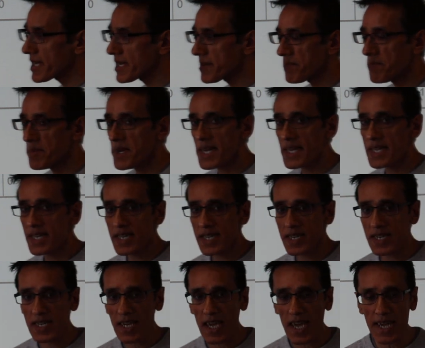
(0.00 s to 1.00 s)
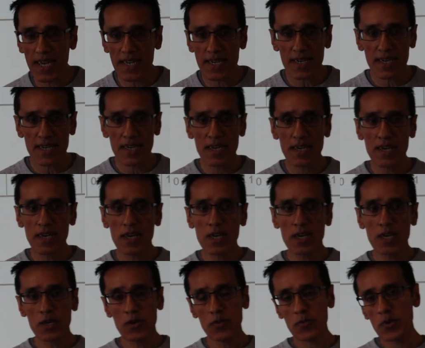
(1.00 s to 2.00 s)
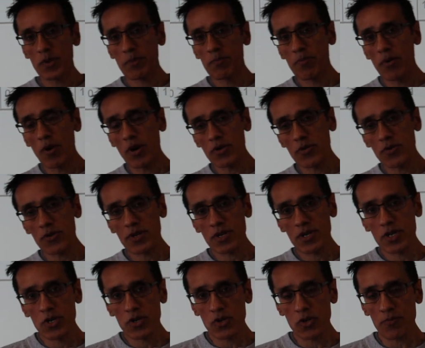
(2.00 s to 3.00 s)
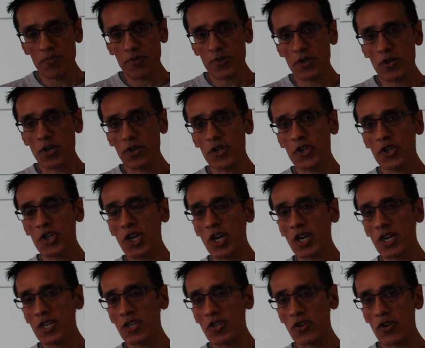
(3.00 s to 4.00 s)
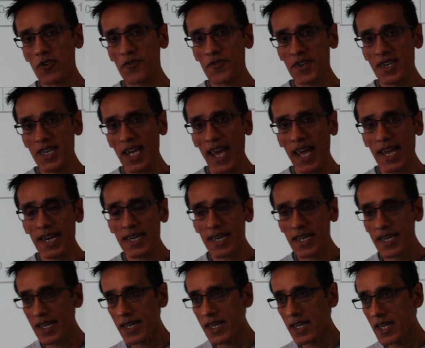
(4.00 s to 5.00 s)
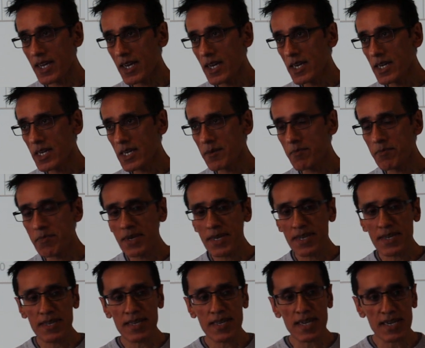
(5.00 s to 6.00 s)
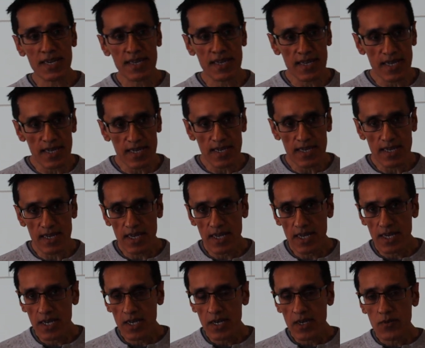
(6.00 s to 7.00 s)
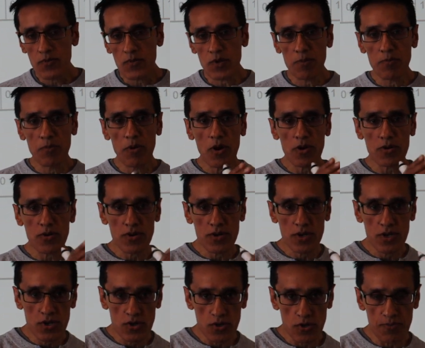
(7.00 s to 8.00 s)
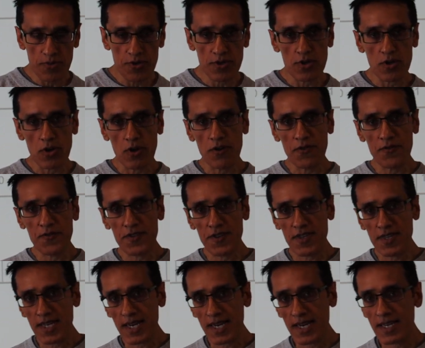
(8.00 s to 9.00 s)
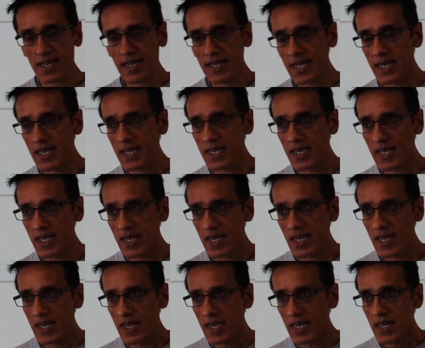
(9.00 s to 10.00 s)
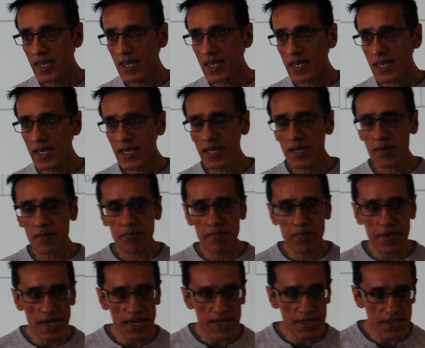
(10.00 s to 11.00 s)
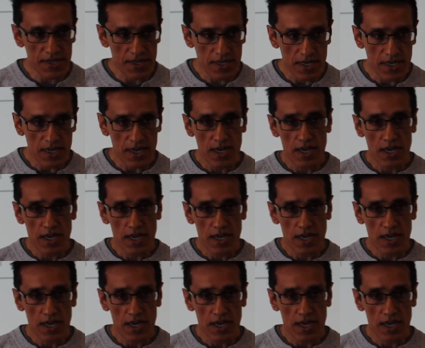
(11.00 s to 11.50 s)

in base 10 we borrowed groups or chunks of 10. In base 16 we borrowed groups of 16. In base